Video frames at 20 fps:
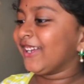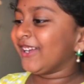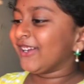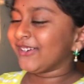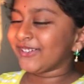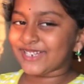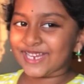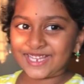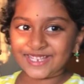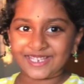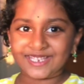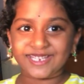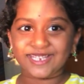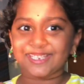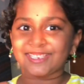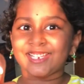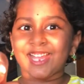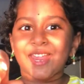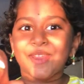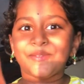Okay, this
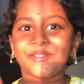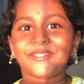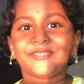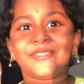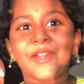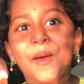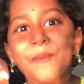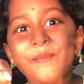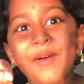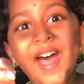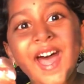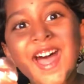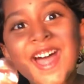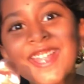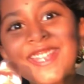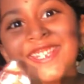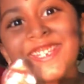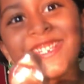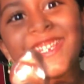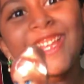is gonna be
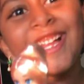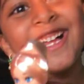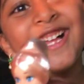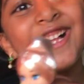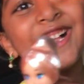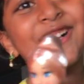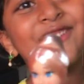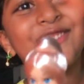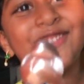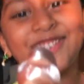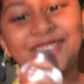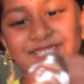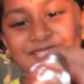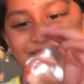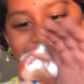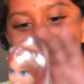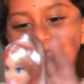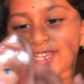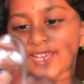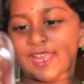Rapunzel because
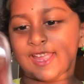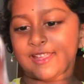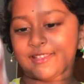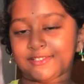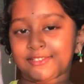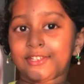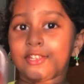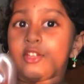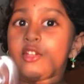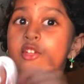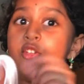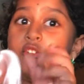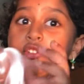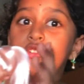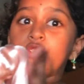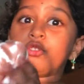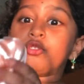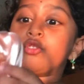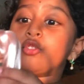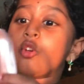it has
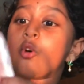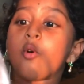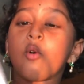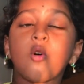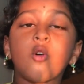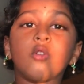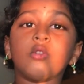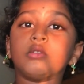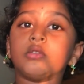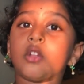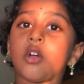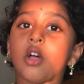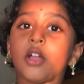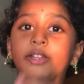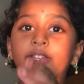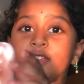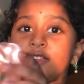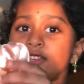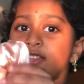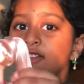so
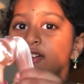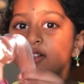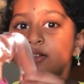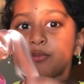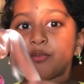long hair.